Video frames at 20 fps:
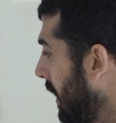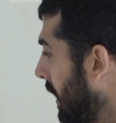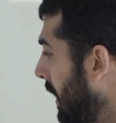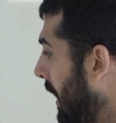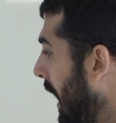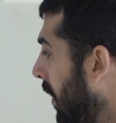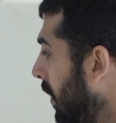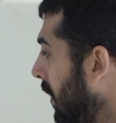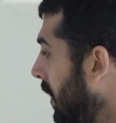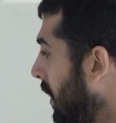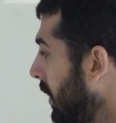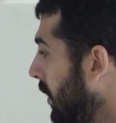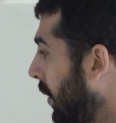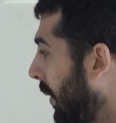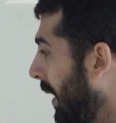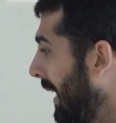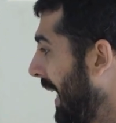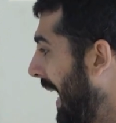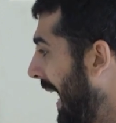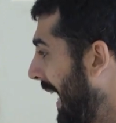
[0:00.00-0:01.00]
Now you
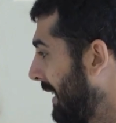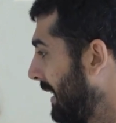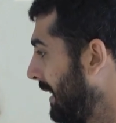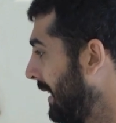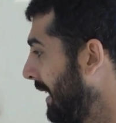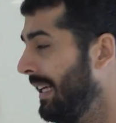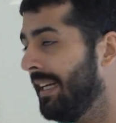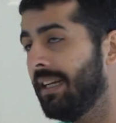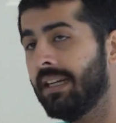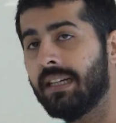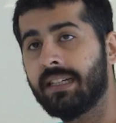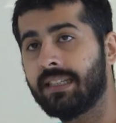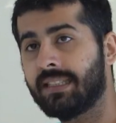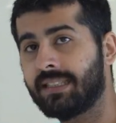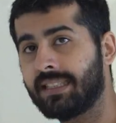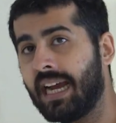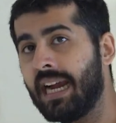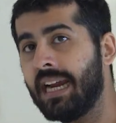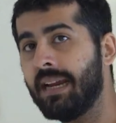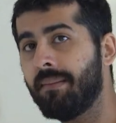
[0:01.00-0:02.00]
can actually
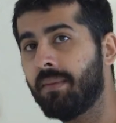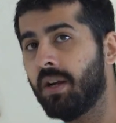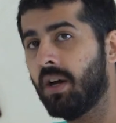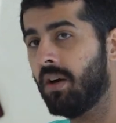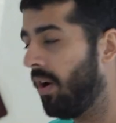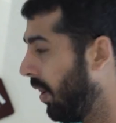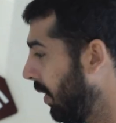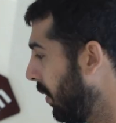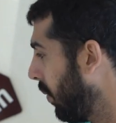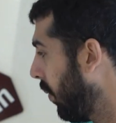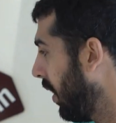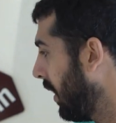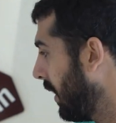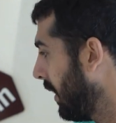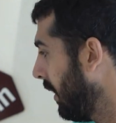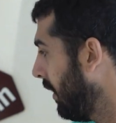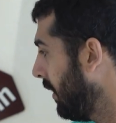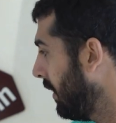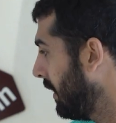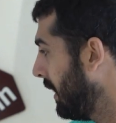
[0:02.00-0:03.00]
time your hot
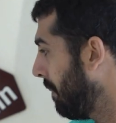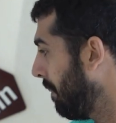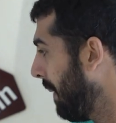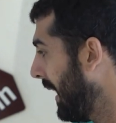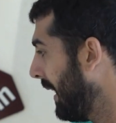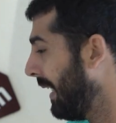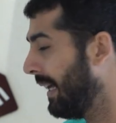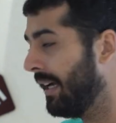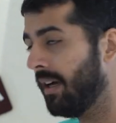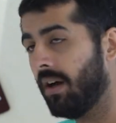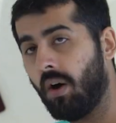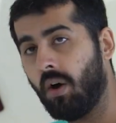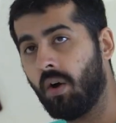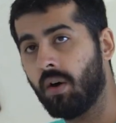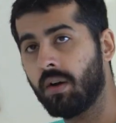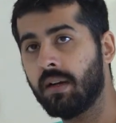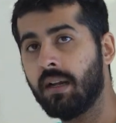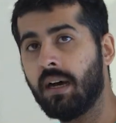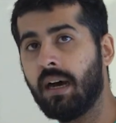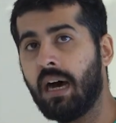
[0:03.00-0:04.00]
water depending
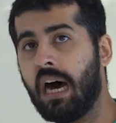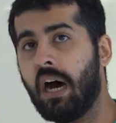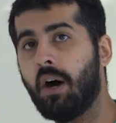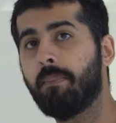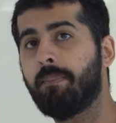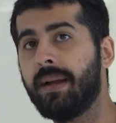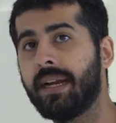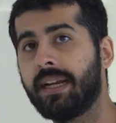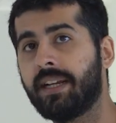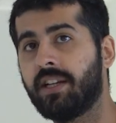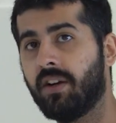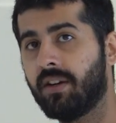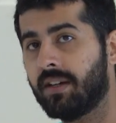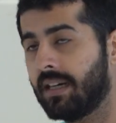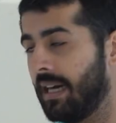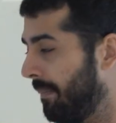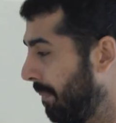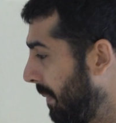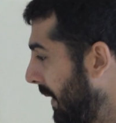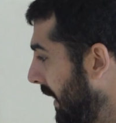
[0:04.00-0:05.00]
on how big your
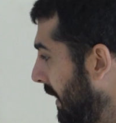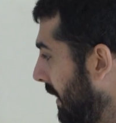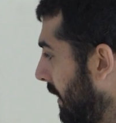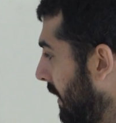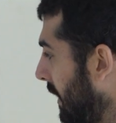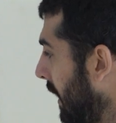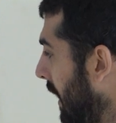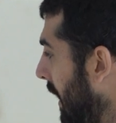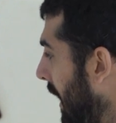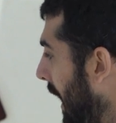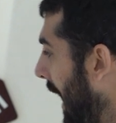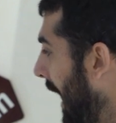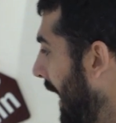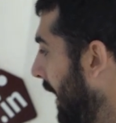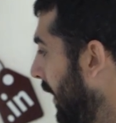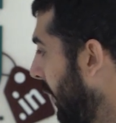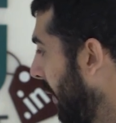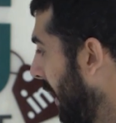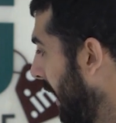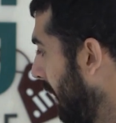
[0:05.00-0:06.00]
cup is,
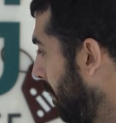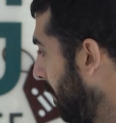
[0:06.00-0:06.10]
and you can